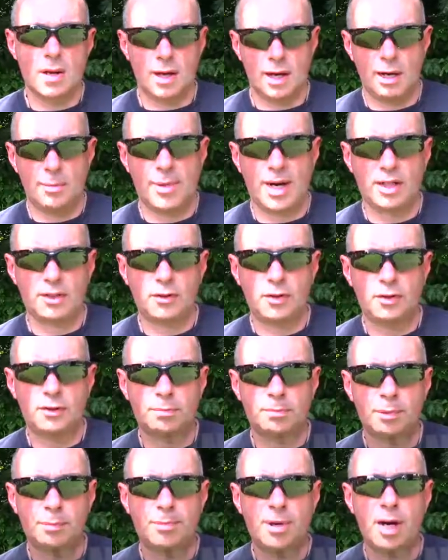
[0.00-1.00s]
Everybody, it's Chris
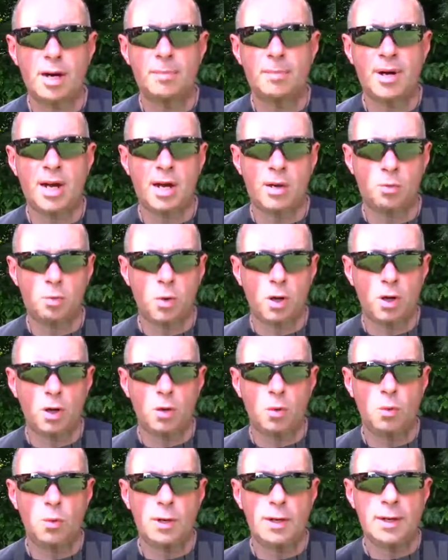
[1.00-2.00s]
from Prepared Mind
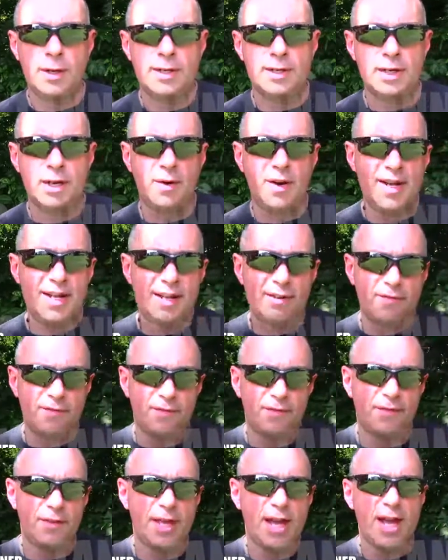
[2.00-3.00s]
101. Now I get
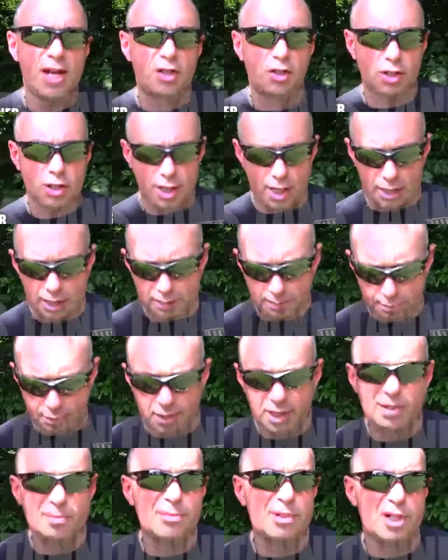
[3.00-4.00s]
flashlights
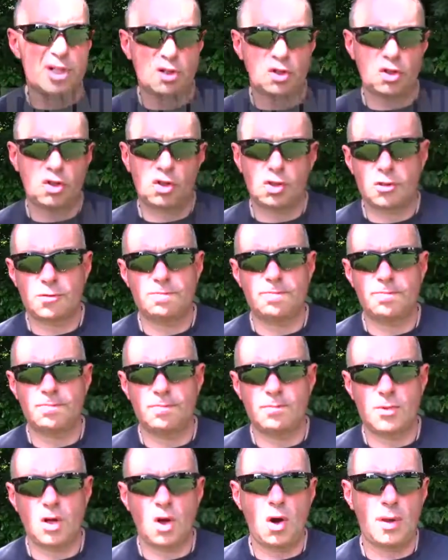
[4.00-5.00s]
pretty much
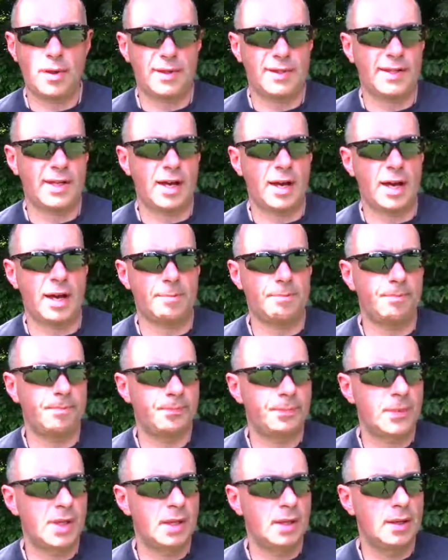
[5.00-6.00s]
all the time.
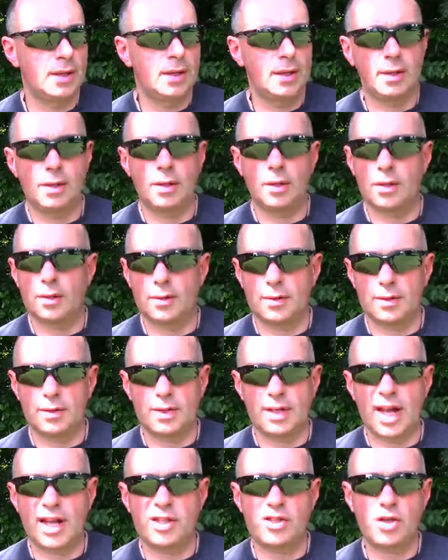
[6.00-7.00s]
You know,
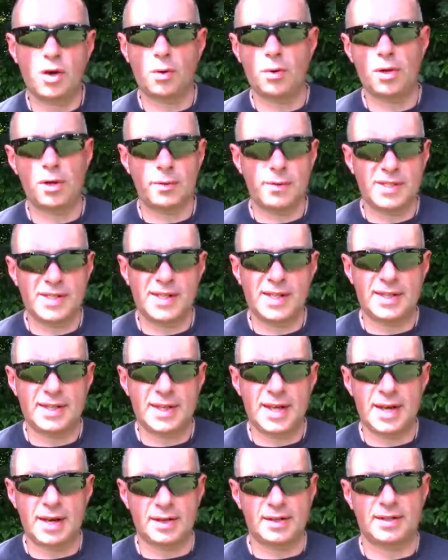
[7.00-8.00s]
I don't always get
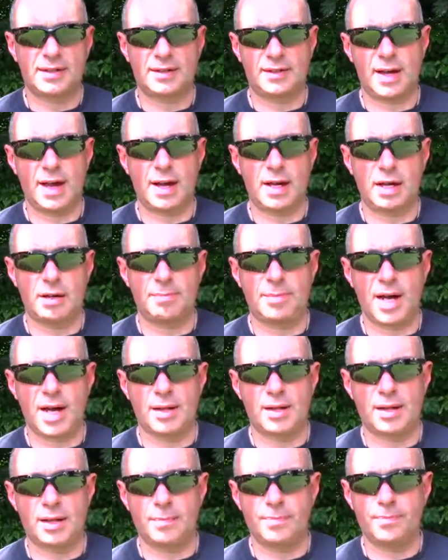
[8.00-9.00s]
that excited
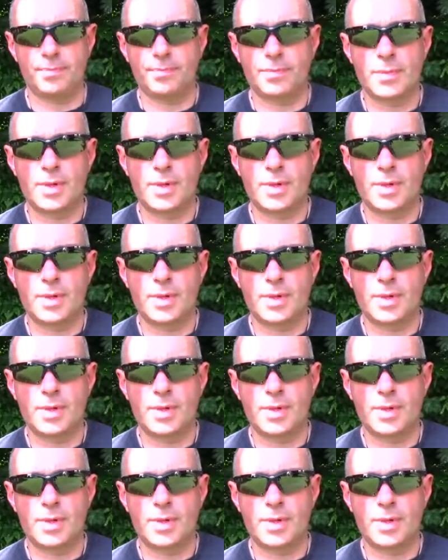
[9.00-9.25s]
about them.